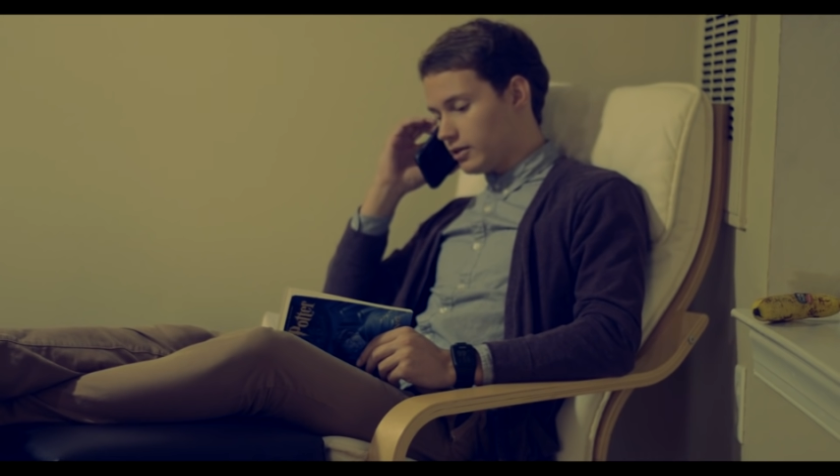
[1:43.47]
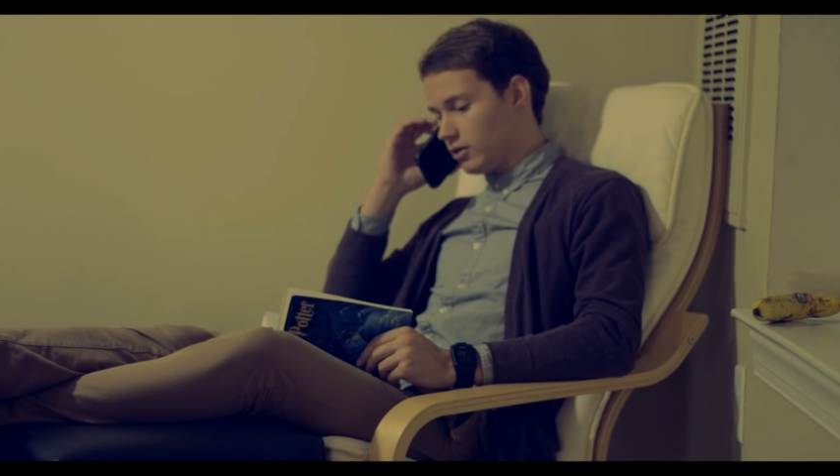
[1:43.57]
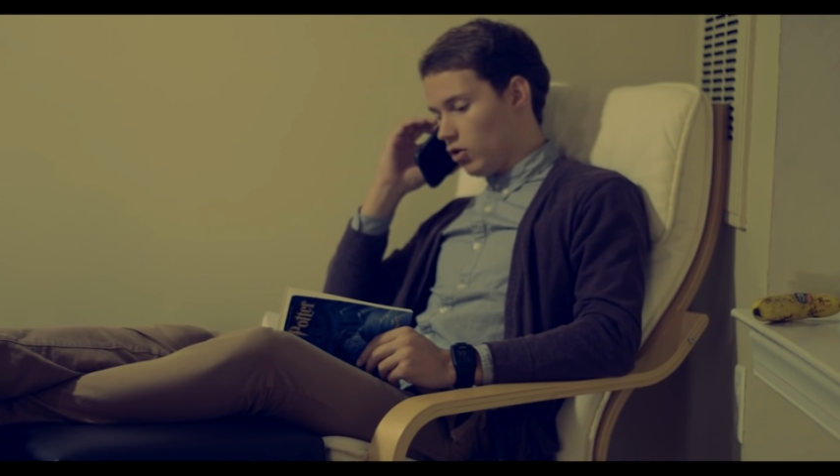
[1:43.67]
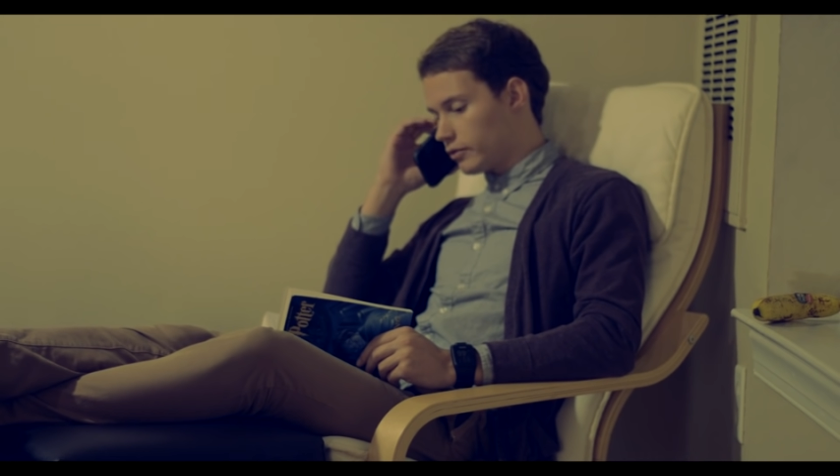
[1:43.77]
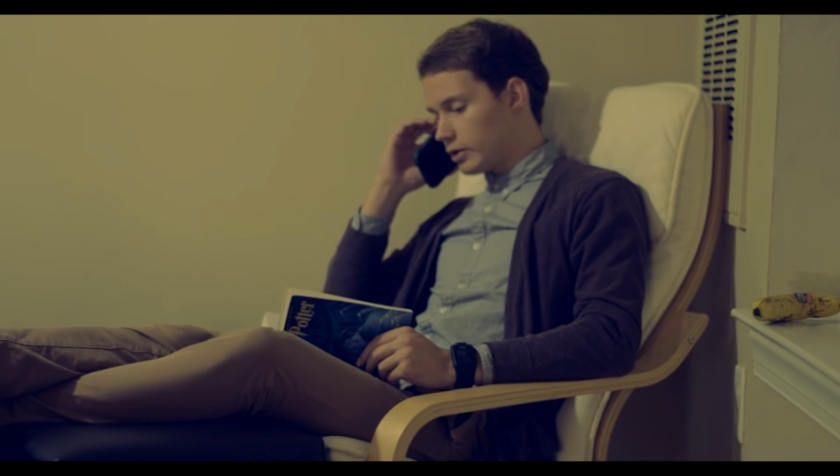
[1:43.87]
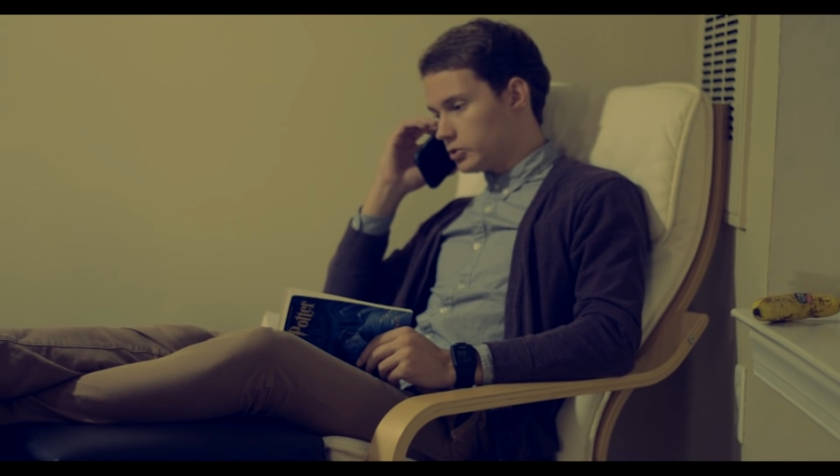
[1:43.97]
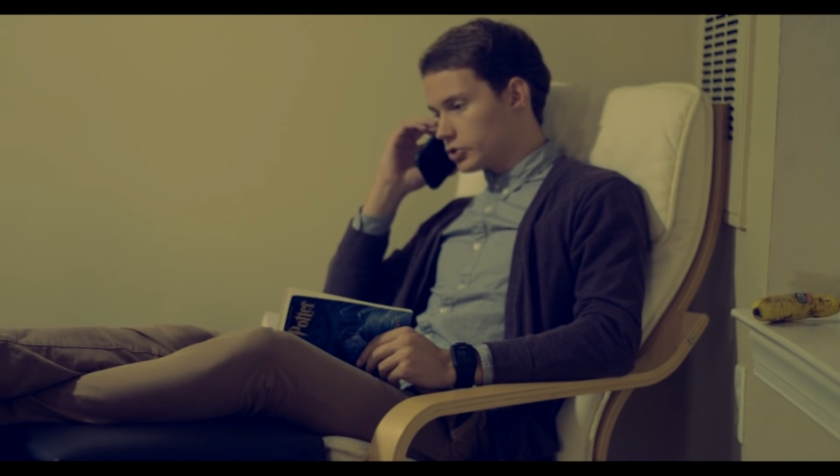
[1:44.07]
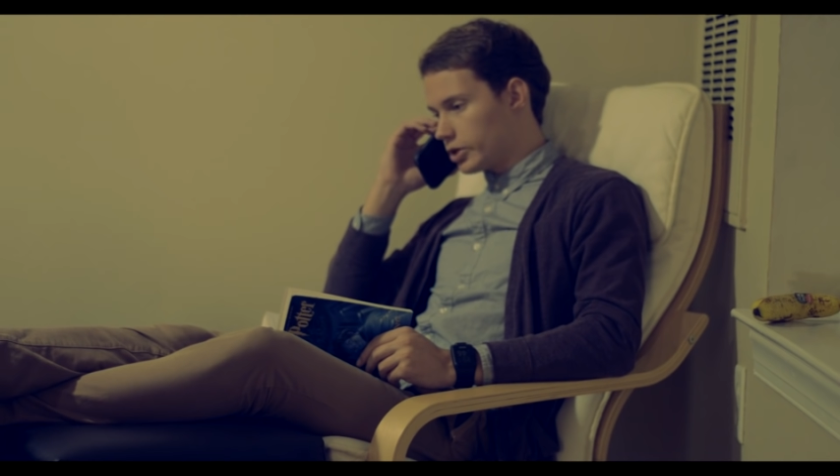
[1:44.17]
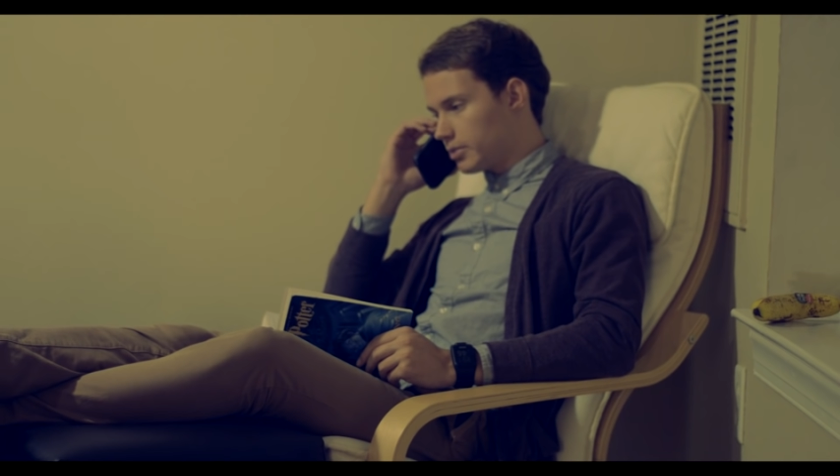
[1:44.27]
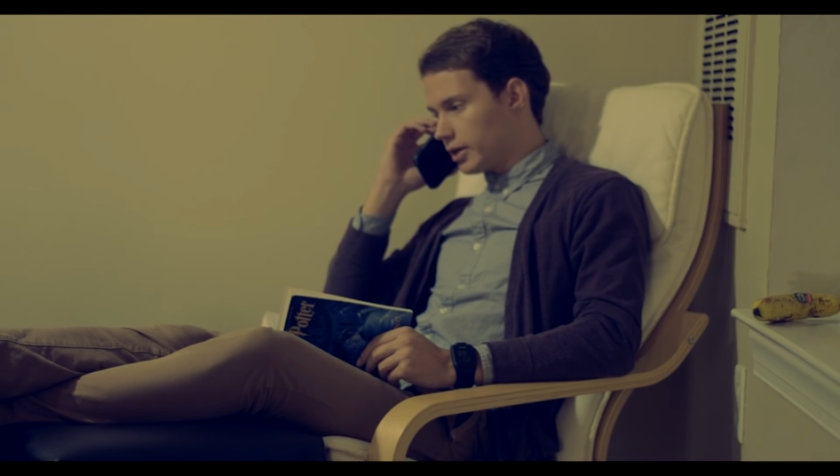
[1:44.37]
and over it was
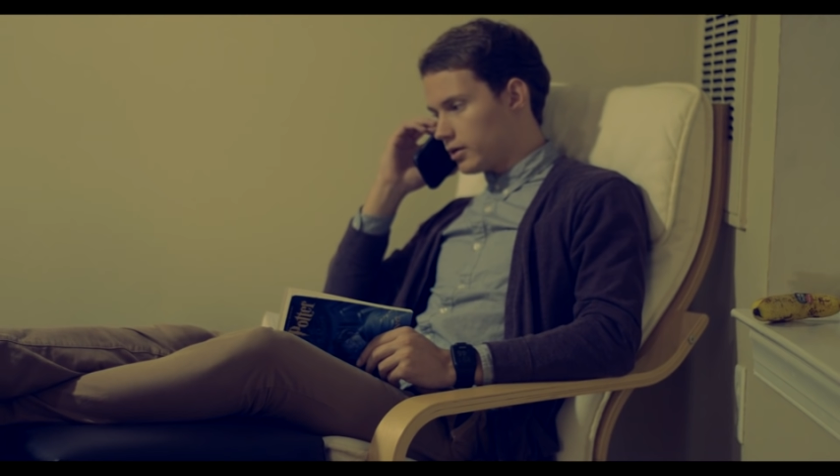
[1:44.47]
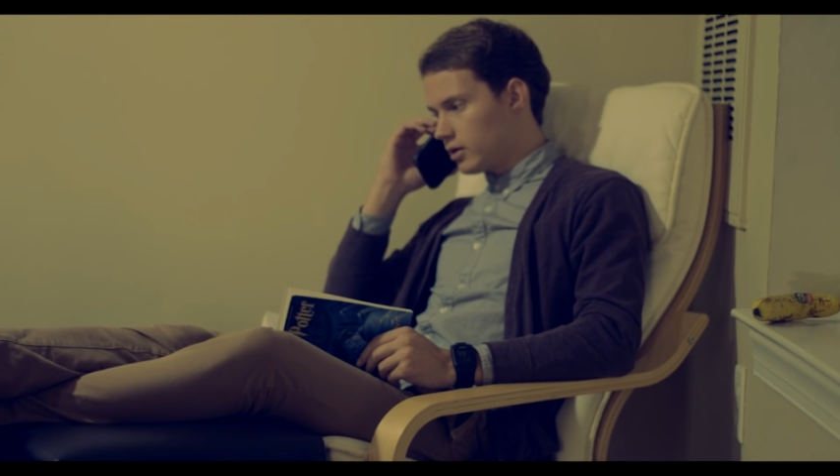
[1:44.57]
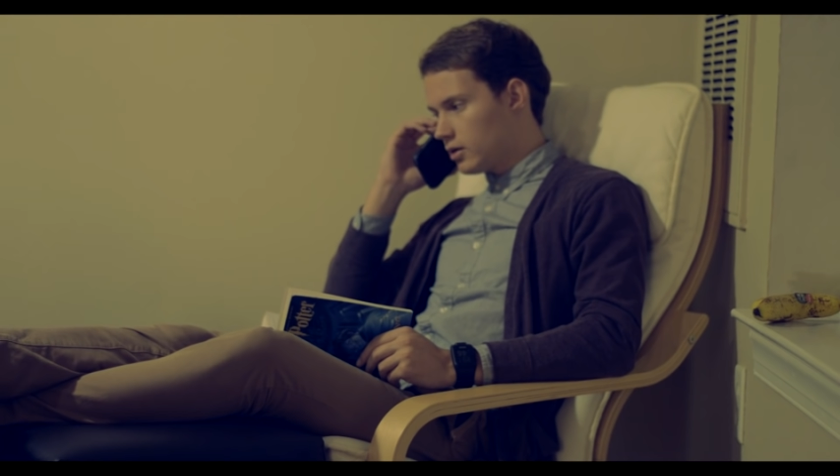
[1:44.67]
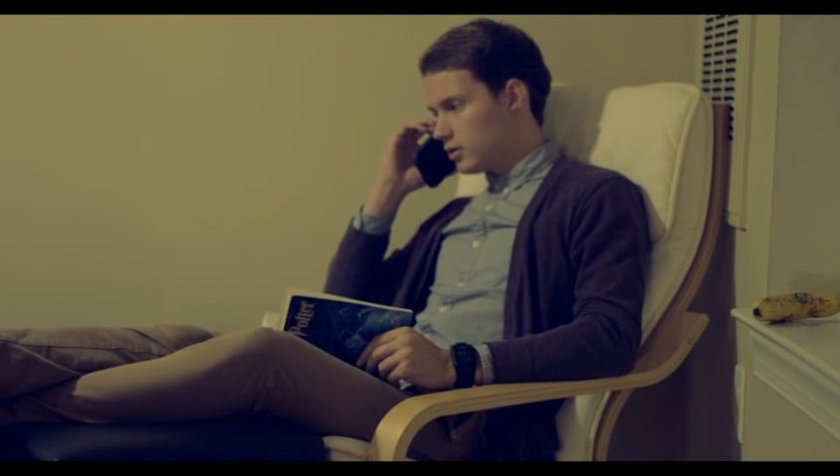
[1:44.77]
draped like